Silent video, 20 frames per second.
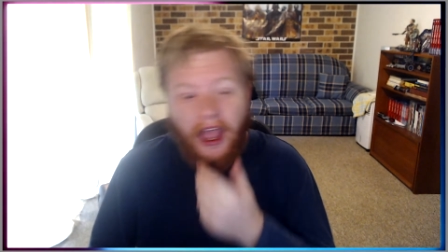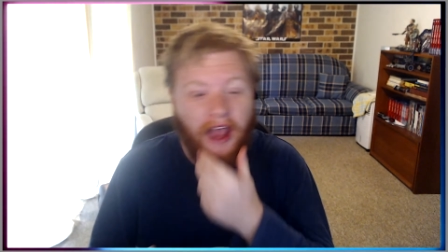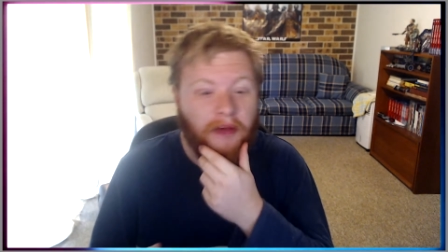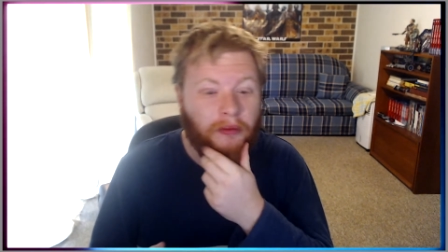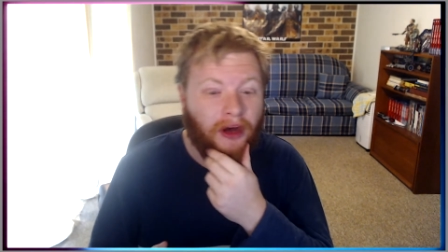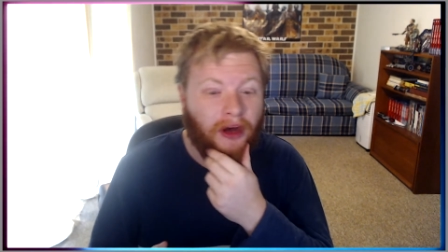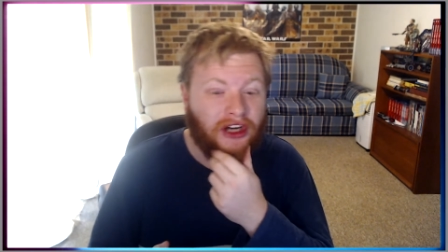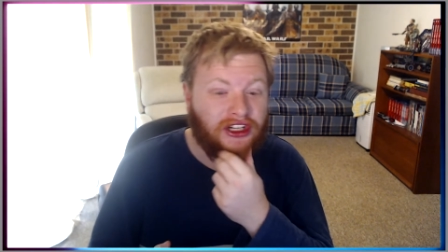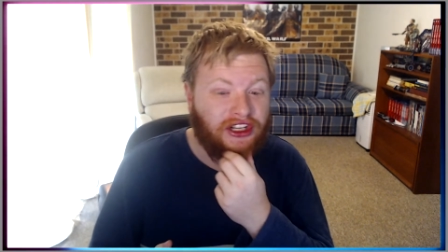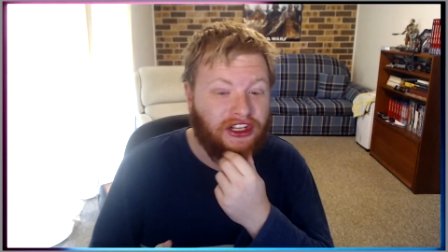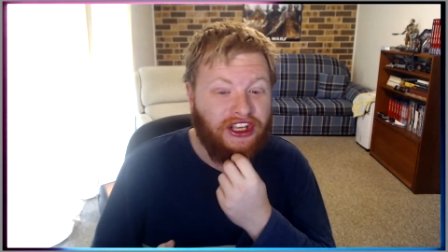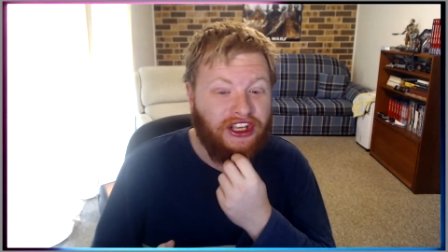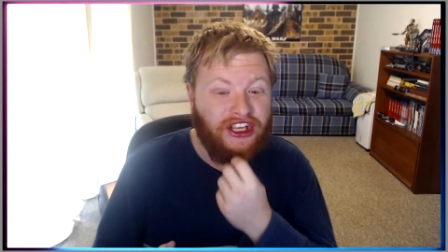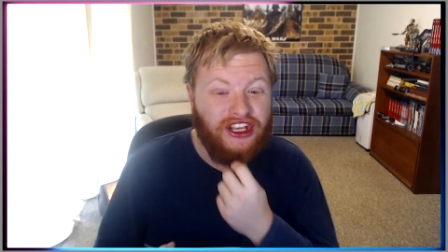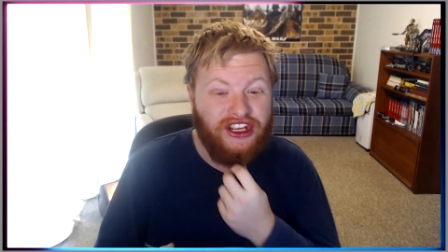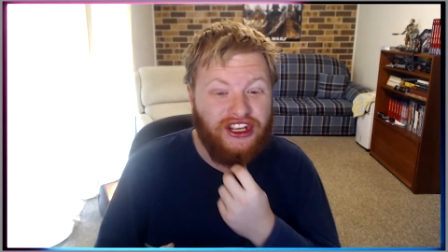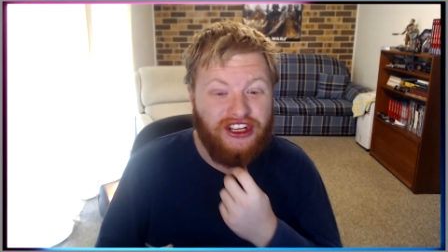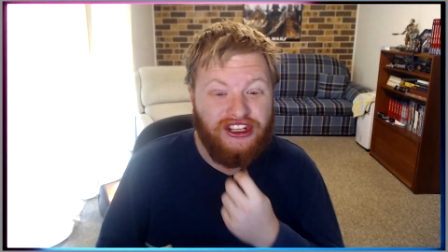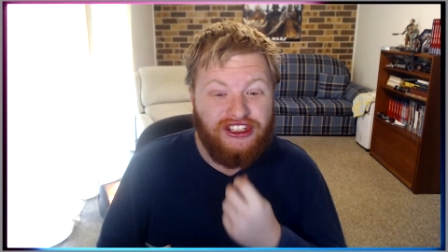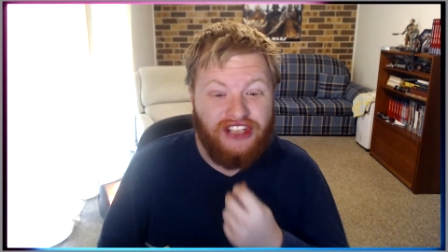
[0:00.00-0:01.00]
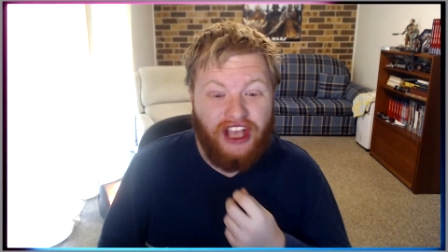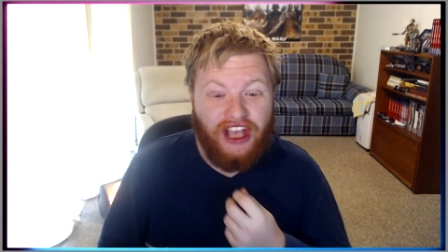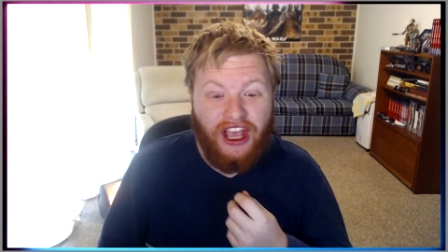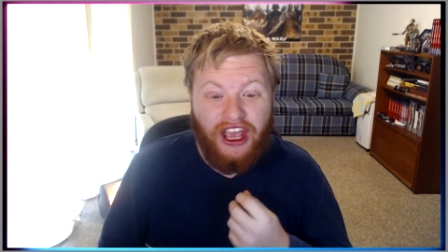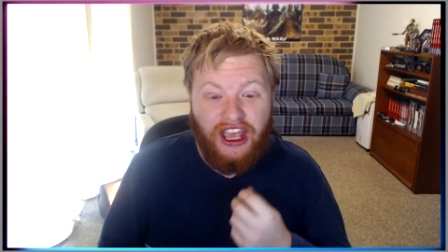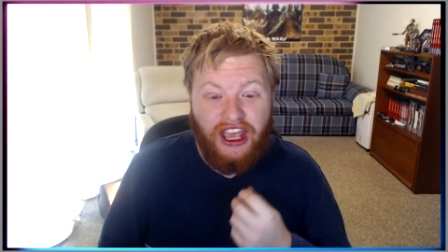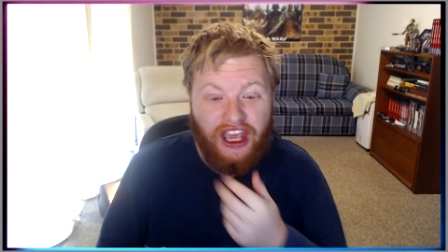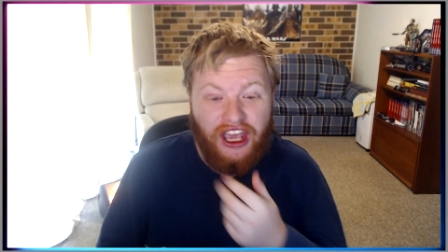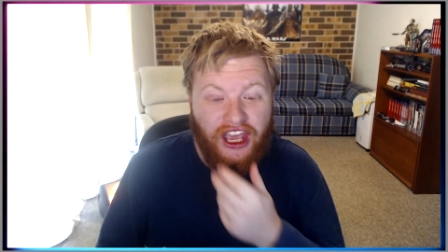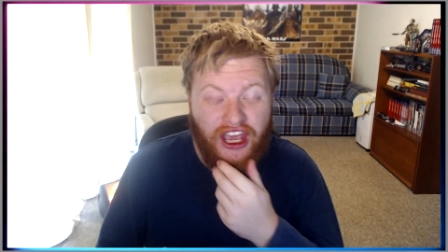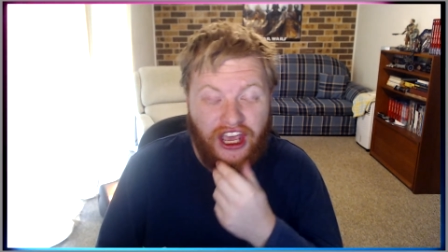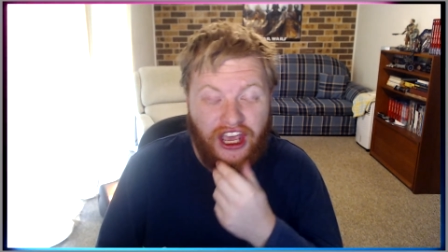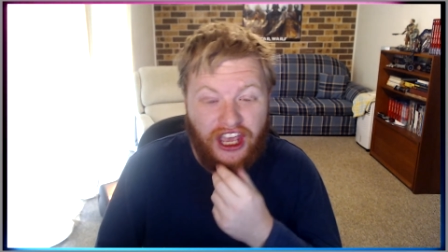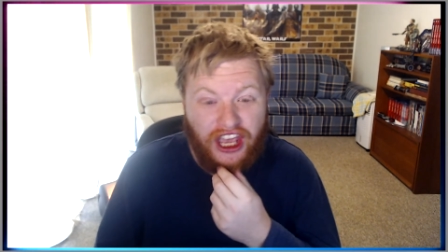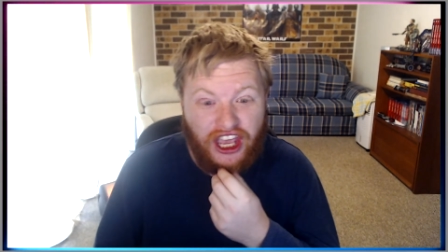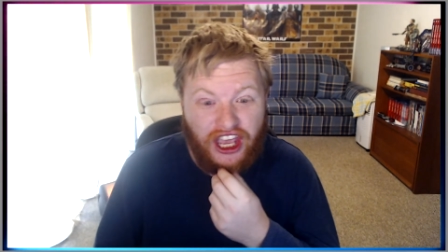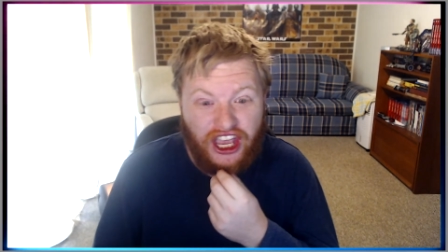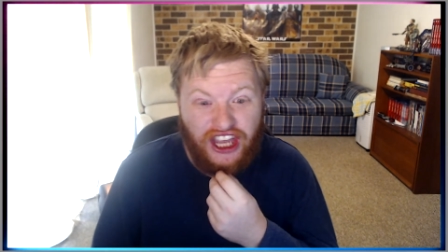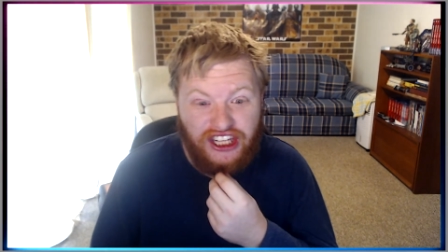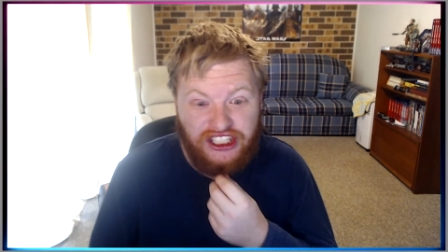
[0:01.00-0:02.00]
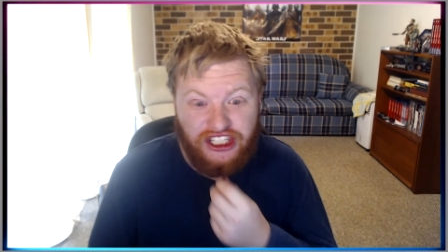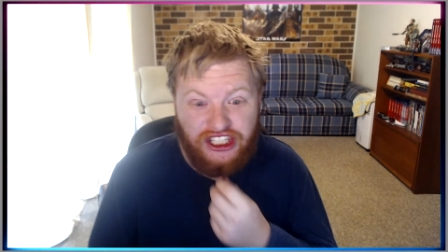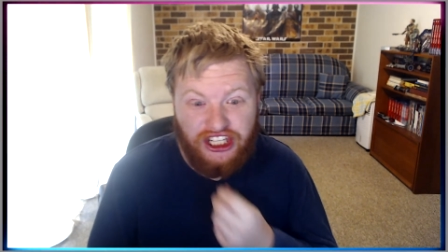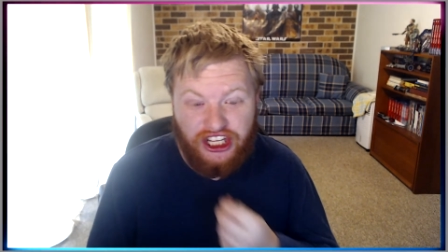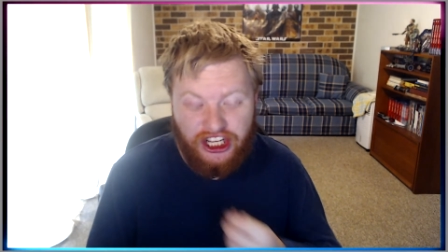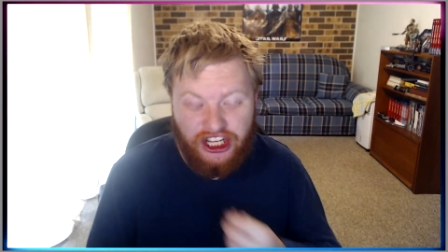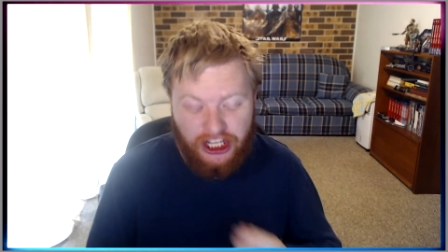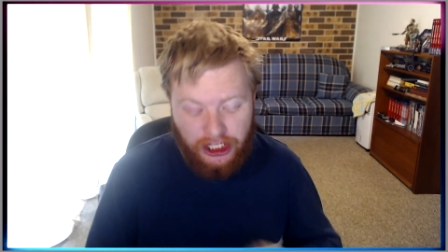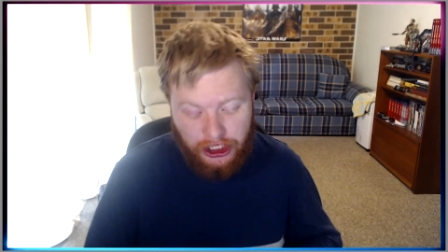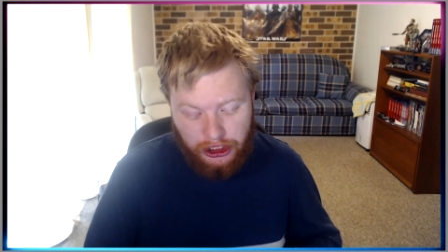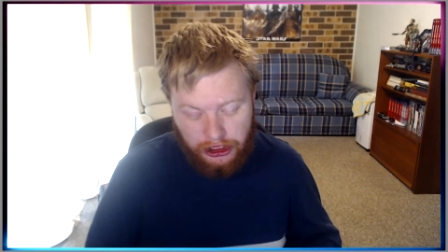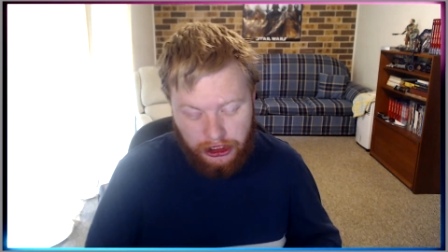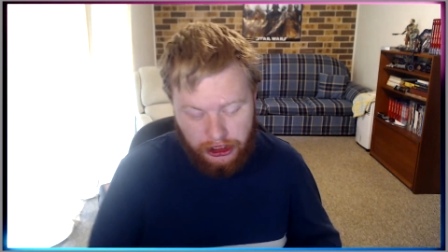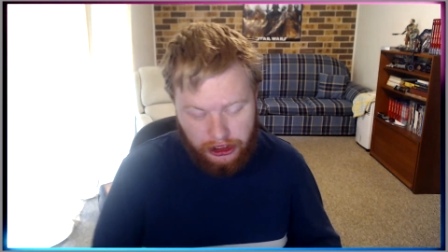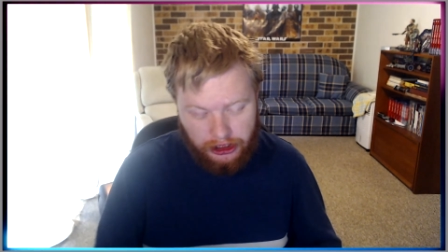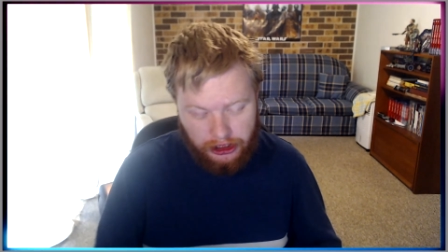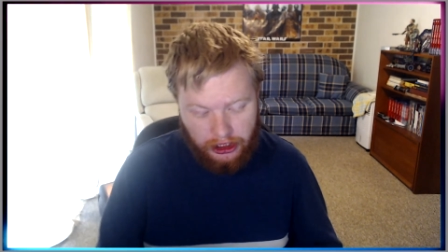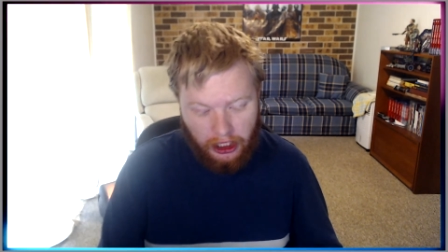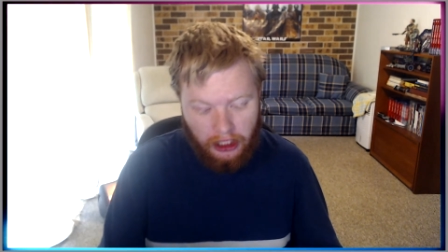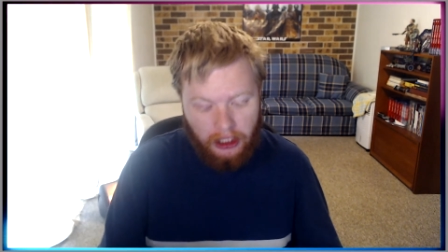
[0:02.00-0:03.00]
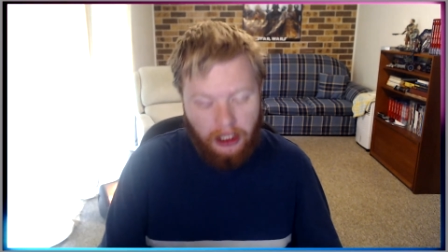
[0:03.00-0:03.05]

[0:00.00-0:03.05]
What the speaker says: but yes, here it is.